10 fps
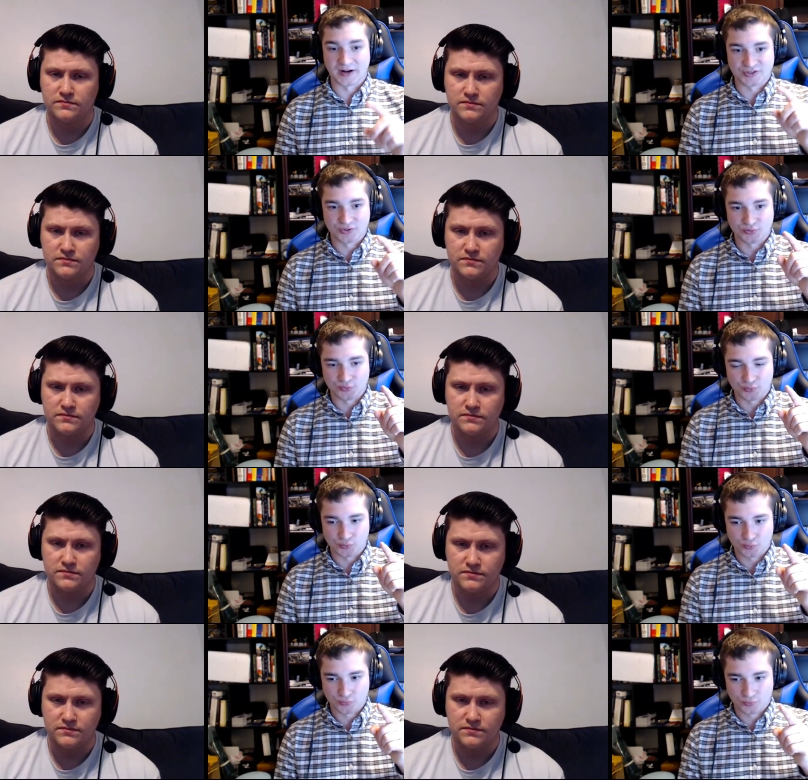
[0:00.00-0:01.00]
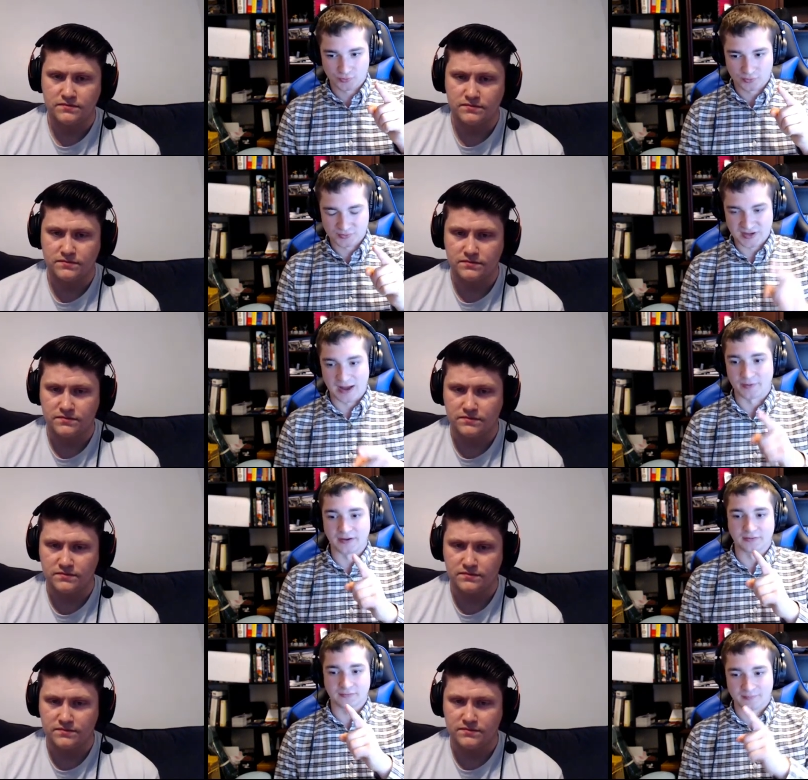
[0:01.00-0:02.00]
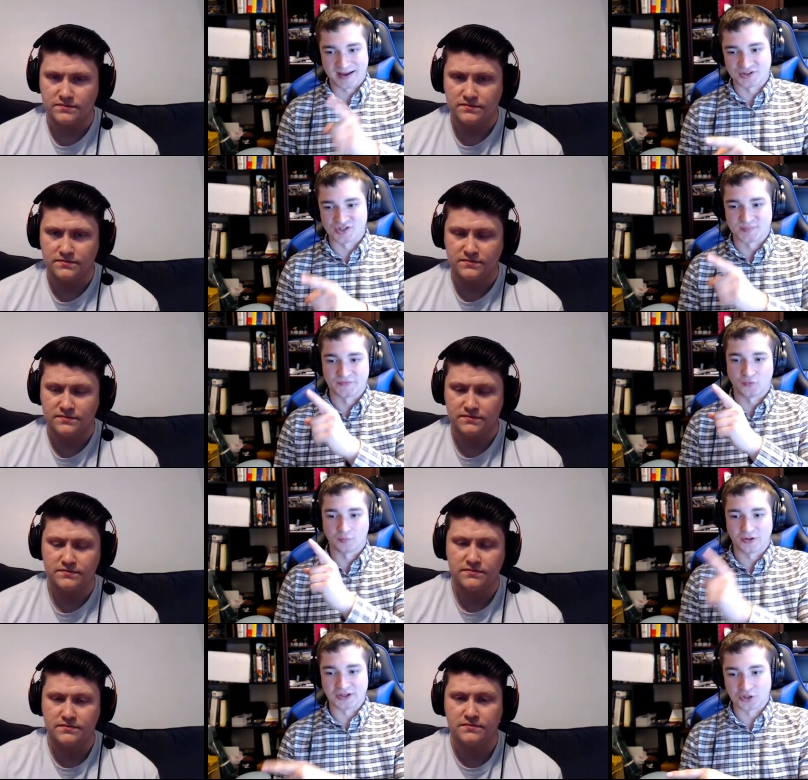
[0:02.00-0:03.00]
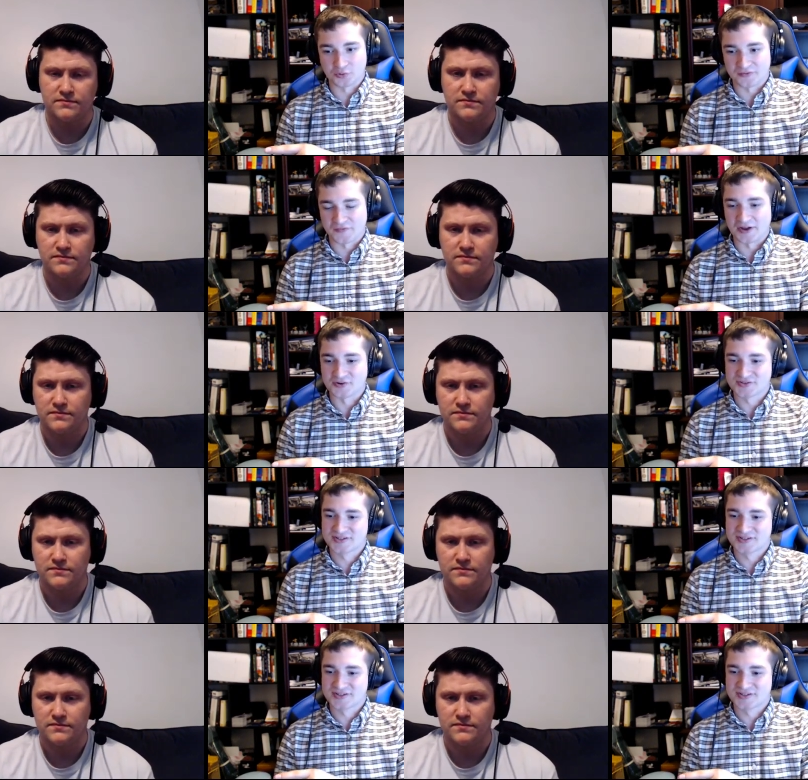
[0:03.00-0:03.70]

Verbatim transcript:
Speaker 1: two top eight matches before playing you in the finals.